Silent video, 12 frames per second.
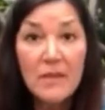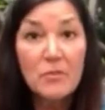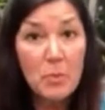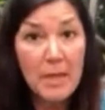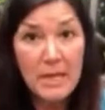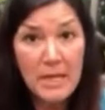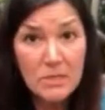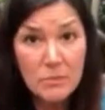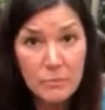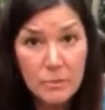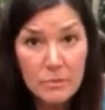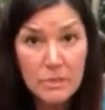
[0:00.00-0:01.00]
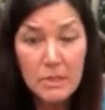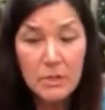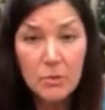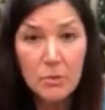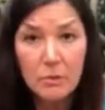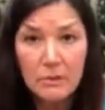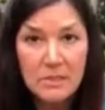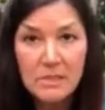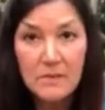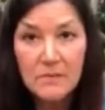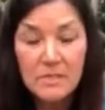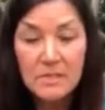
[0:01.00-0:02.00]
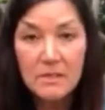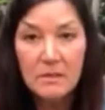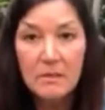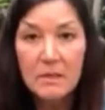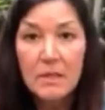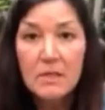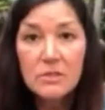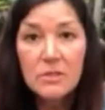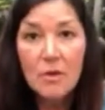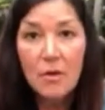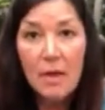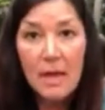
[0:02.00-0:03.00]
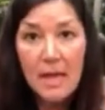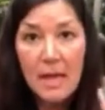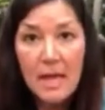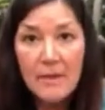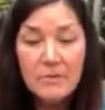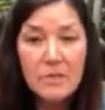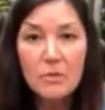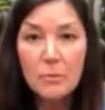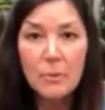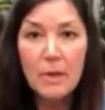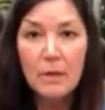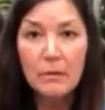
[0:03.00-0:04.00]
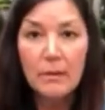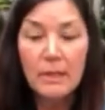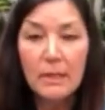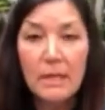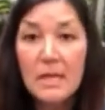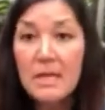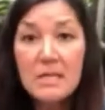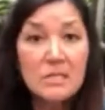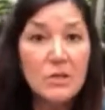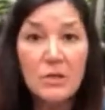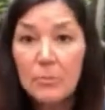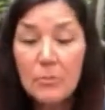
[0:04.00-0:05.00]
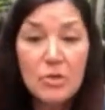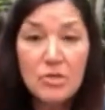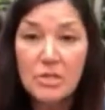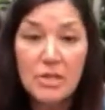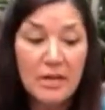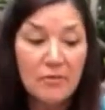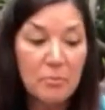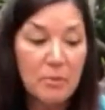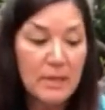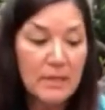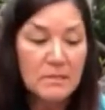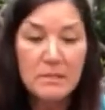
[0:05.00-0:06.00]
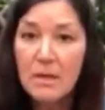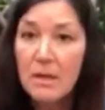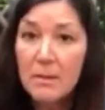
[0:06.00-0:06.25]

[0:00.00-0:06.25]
If a plant has roots, it can hold itself still, so heavier watering isn't going to push it out of place.